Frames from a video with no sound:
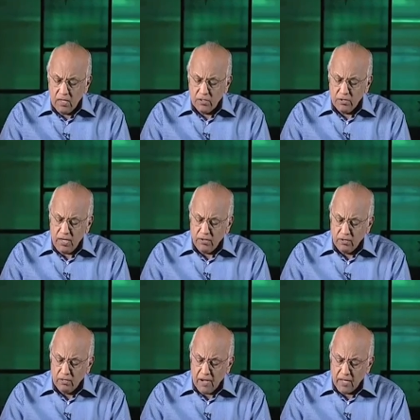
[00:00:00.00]
And so he
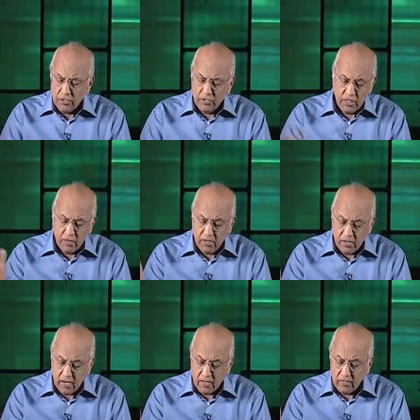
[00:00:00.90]
told the man, Stretch out
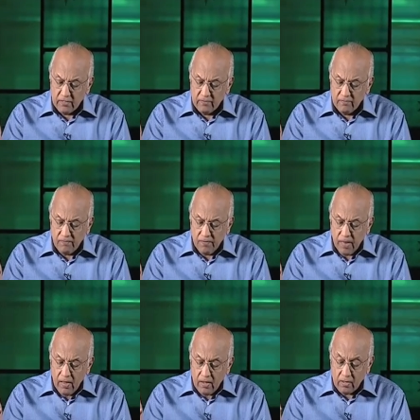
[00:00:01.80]
your hand.
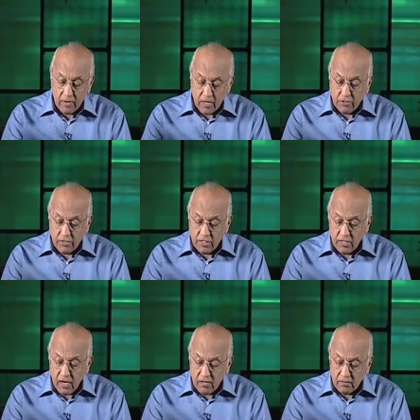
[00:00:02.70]
And the man
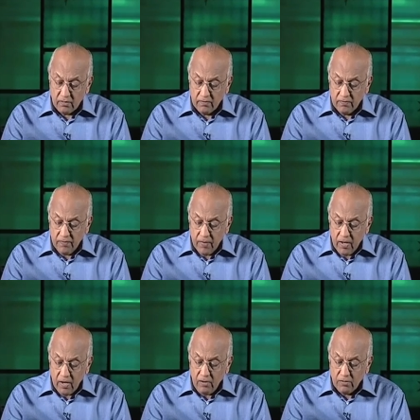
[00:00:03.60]
stretched it out,
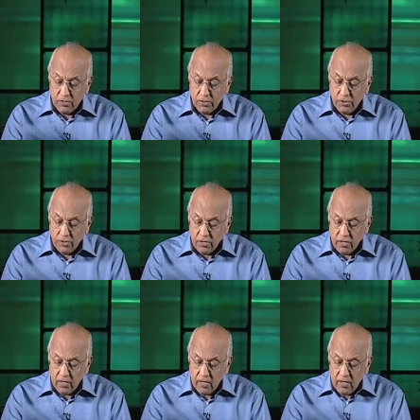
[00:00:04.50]
and he was
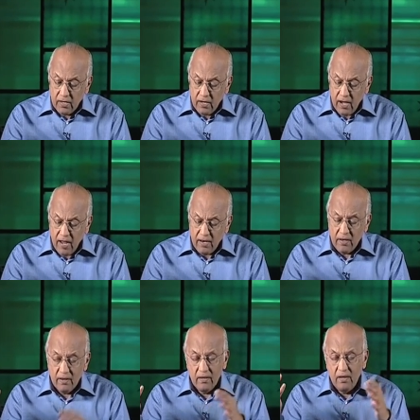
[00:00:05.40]
restored.
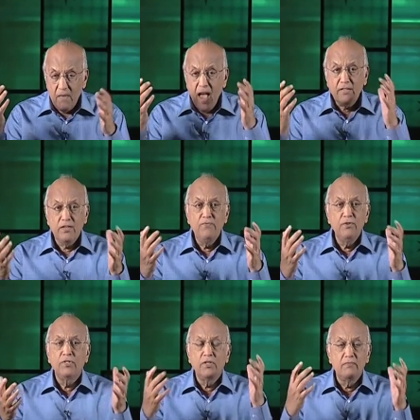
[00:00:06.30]
And imagine
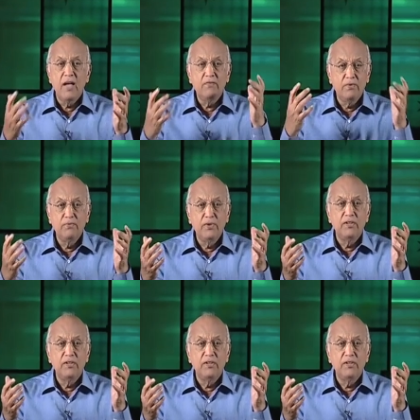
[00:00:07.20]
if you saw a man with